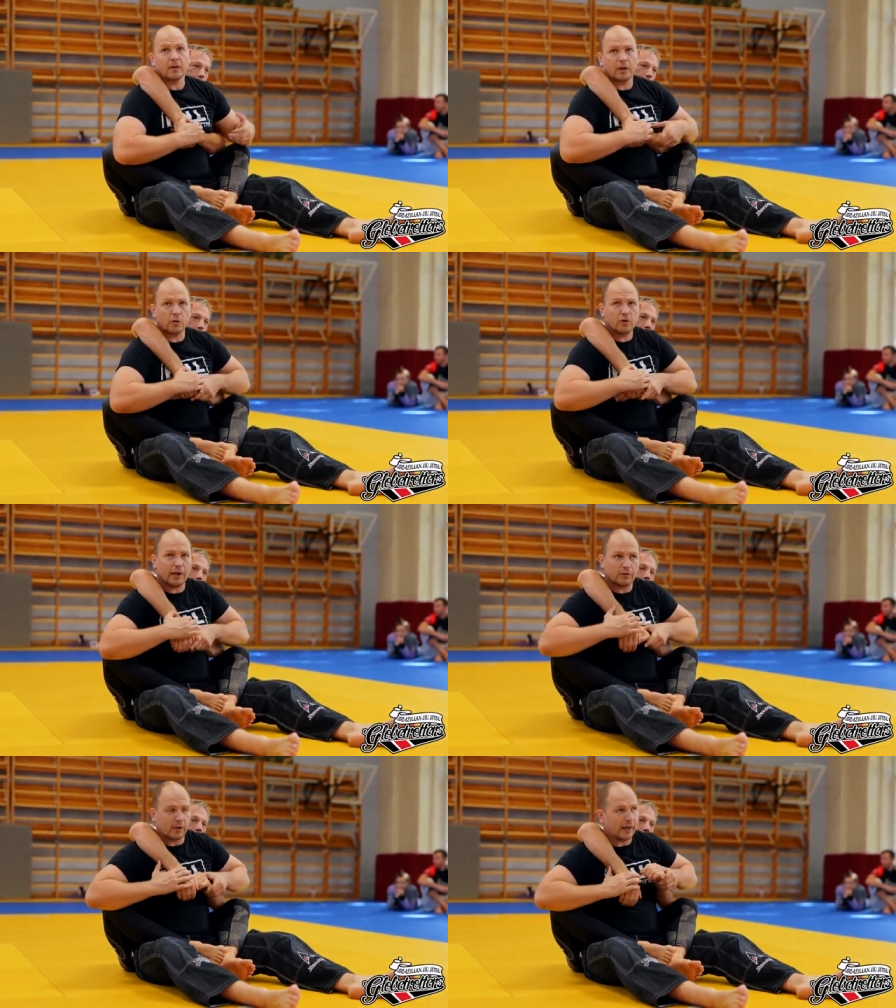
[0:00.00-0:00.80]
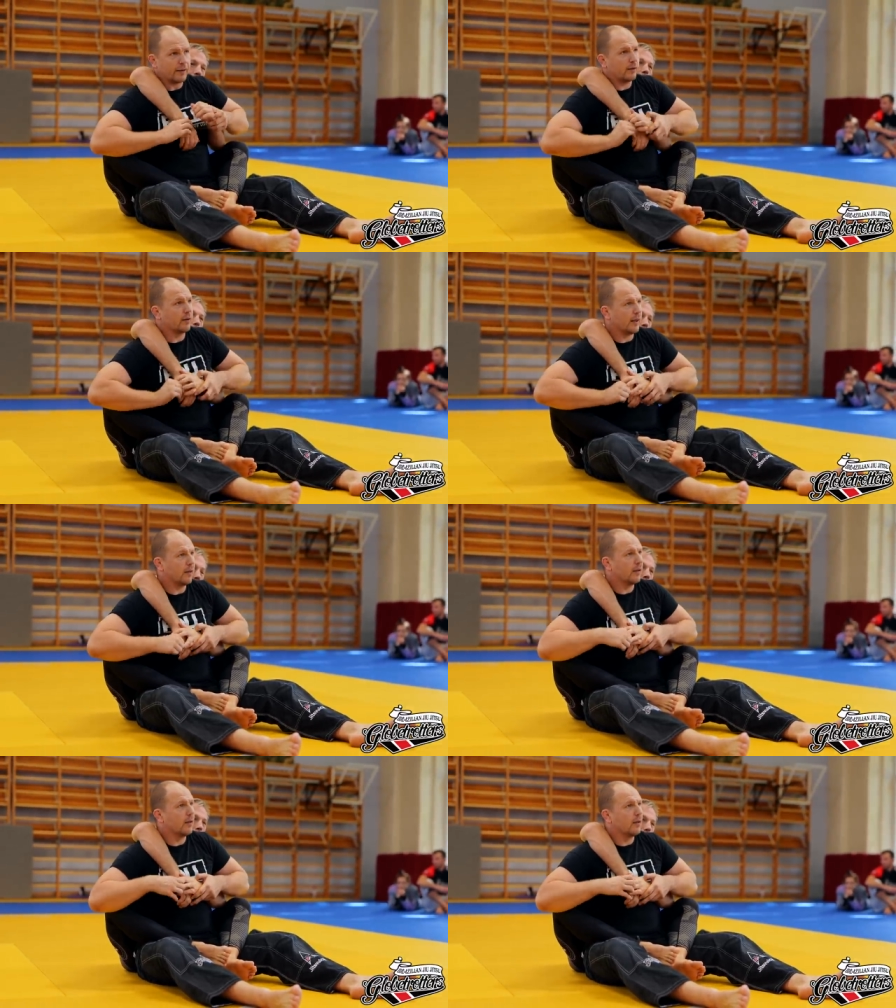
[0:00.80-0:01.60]
They usually have to hide,
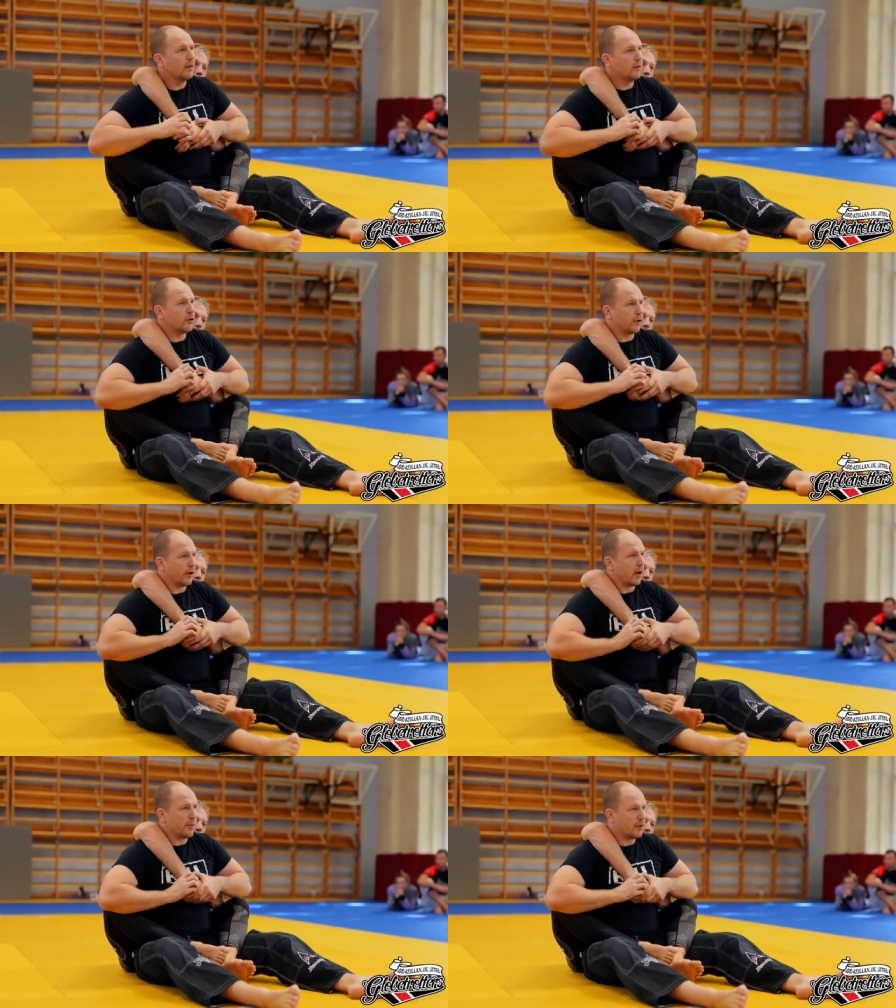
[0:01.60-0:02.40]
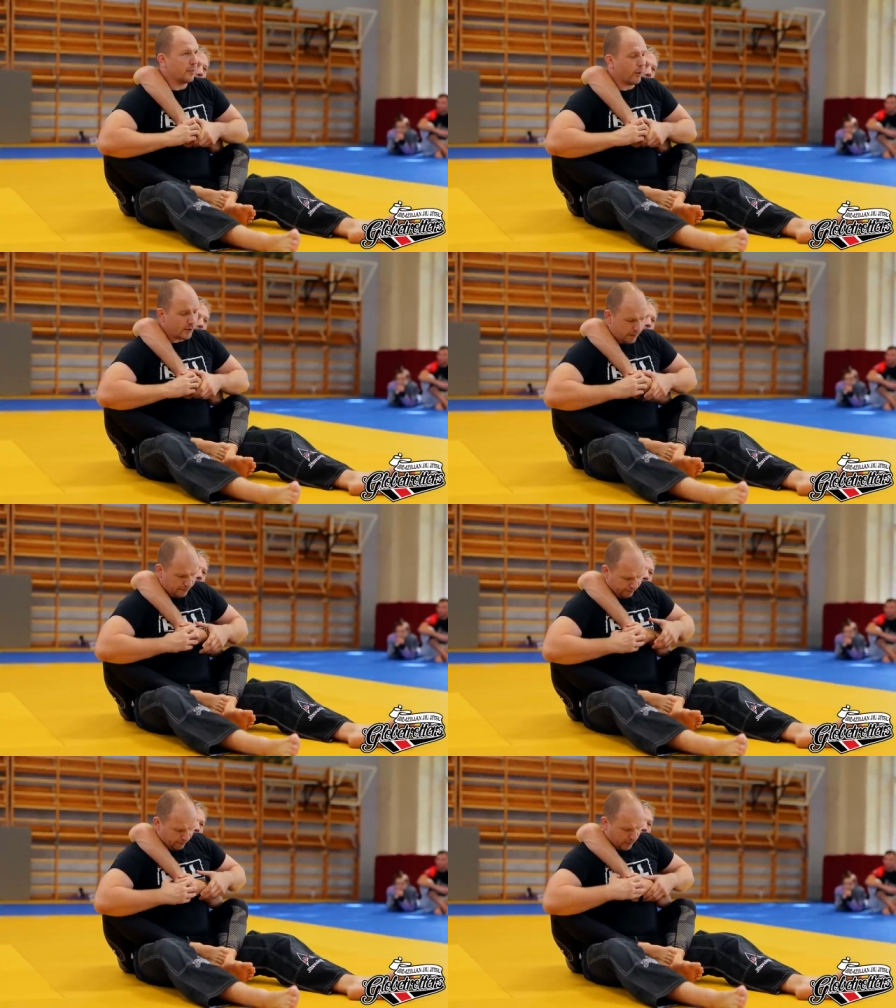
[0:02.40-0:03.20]
yeah? Choking arm is in bottom.